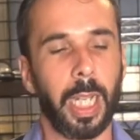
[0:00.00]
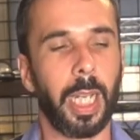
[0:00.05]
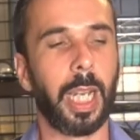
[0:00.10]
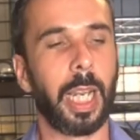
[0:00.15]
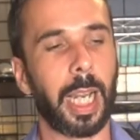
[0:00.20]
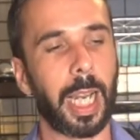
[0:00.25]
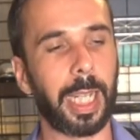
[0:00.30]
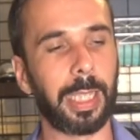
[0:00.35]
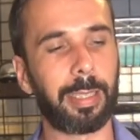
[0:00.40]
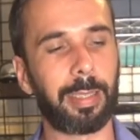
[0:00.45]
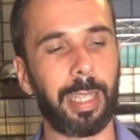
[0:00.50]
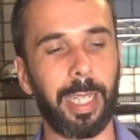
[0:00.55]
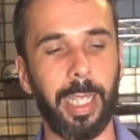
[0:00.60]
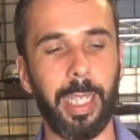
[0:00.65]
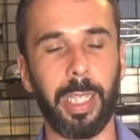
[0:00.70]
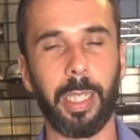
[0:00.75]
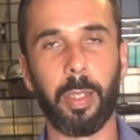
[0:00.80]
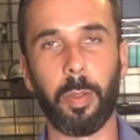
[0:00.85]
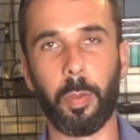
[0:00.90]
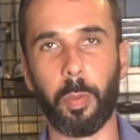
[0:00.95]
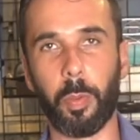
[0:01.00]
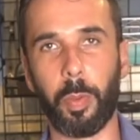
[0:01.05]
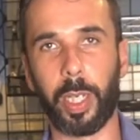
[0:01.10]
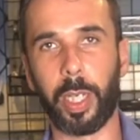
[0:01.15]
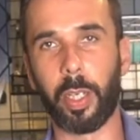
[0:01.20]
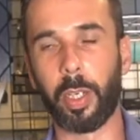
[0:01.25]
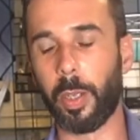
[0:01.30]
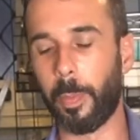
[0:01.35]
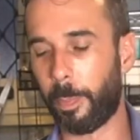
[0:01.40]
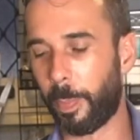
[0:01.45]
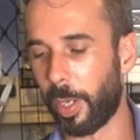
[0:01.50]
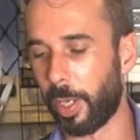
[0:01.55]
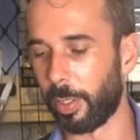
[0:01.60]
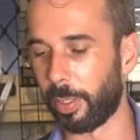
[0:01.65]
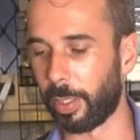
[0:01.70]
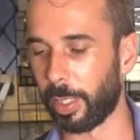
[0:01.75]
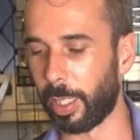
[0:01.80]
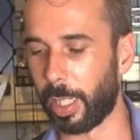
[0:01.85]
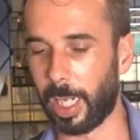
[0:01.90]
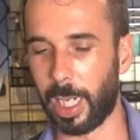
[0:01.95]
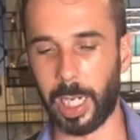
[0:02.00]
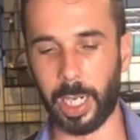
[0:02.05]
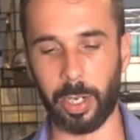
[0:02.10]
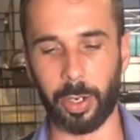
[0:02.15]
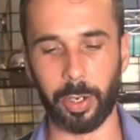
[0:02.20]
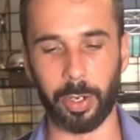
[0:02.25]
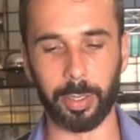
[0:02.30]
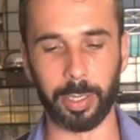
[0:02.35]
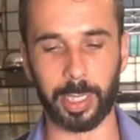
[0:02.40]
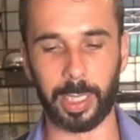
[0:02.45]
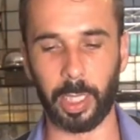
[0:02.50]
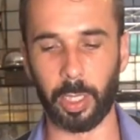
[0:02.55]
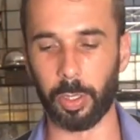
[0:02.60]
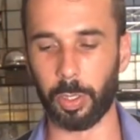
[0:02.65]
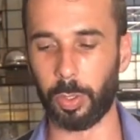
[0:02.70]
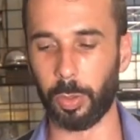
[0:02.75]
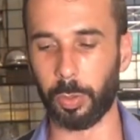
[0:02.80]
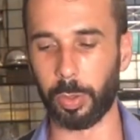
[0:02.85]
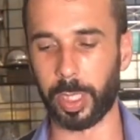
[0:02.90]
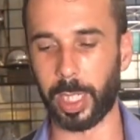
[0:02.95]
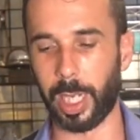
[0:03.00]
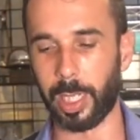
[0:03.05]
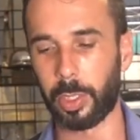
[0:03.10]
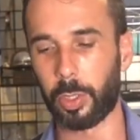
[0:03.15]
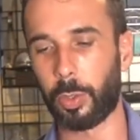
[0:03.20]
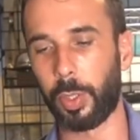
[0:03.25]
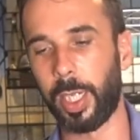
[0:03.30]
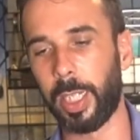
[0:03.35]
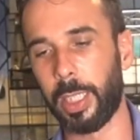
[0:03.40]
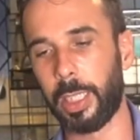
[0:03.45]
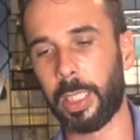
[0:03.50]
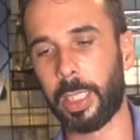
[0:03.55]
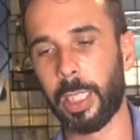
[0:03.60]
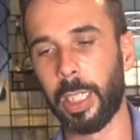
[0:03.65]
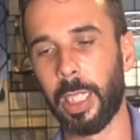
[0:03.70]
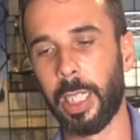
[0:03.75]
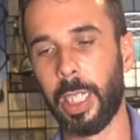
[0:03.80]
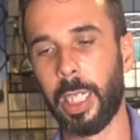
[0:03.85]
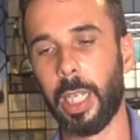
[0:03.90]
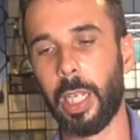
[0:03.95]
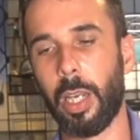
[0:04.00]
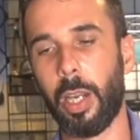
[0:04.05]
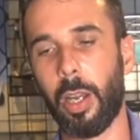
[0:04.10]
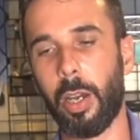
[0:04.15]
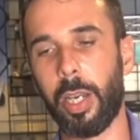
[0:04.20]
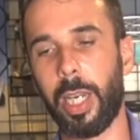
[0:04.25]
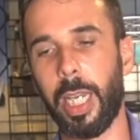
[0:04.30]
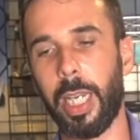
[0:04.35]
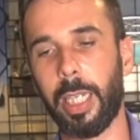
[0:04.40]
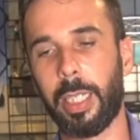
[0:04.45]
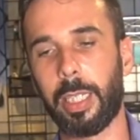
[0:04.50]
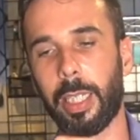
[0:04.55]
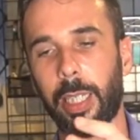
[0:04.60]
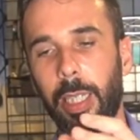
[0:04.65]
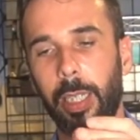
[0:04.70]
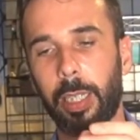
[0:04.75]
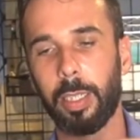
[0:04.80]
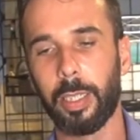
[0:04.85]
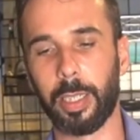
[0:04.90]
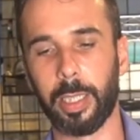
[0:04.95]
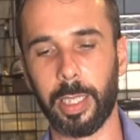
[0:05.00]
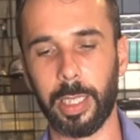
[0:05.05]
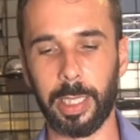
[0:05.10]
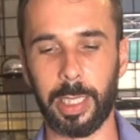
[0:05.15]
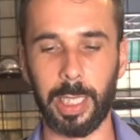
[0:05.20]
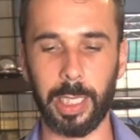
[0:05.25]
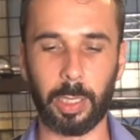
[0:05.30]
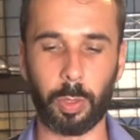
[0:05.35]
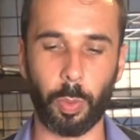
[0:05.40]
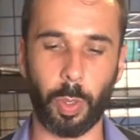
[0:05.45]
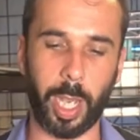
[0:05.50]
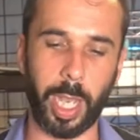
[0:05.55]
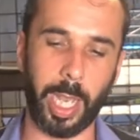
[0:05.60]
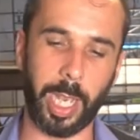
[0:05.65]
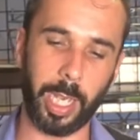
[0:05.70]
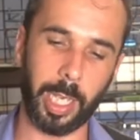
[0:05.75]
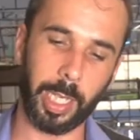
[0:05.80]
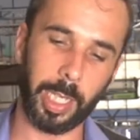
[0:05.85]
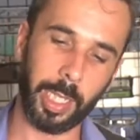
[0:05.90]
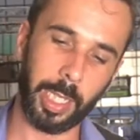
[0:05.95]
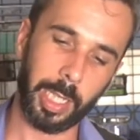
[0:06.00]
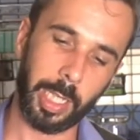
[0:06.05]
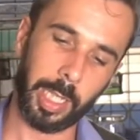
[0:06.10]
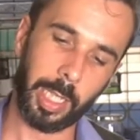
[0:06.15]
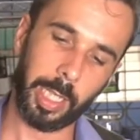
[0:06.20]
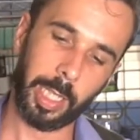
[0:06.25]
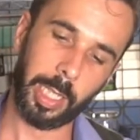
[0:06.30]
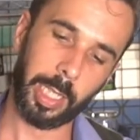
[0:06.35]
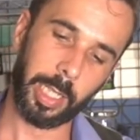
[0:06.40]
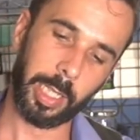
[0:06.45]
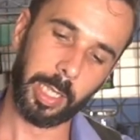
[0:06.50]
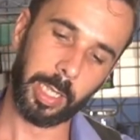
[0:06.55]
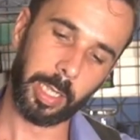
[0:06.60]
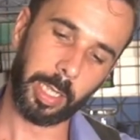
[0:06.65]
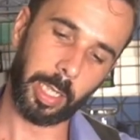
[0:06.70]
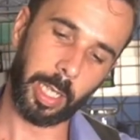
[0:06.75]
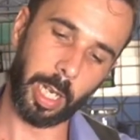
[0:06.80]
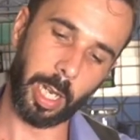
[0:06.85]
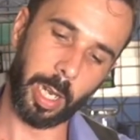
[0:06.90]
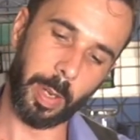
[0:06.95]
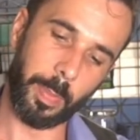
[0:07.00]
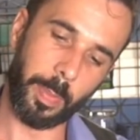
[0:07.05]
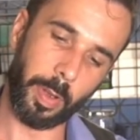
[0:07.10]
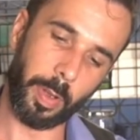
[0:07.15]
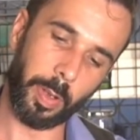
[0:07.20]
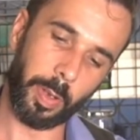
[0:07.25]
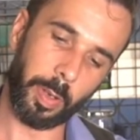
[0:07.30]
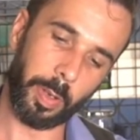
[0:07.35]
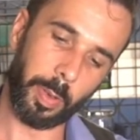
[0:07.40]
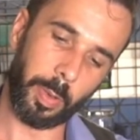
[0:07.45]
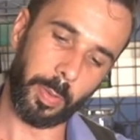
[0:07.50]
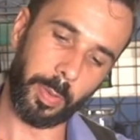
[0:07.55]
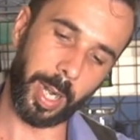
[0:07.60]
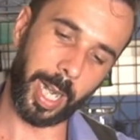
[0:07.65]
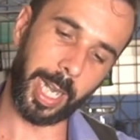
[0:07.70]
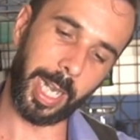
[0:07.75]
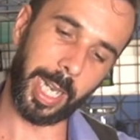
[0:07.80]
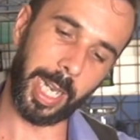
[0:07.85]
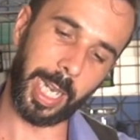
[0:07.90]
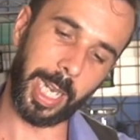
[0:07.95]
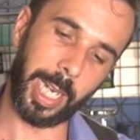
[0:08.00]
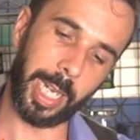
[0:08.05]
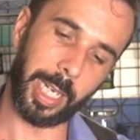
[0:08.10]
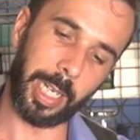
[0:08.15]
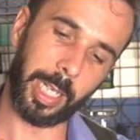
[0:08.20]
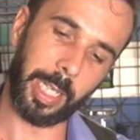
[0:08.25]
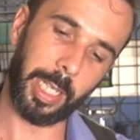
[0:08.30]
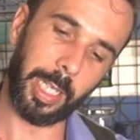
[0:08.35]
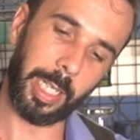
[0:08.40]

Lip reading: Lastly, we're gonna put our CO2 cartridge, load it this way, come right here.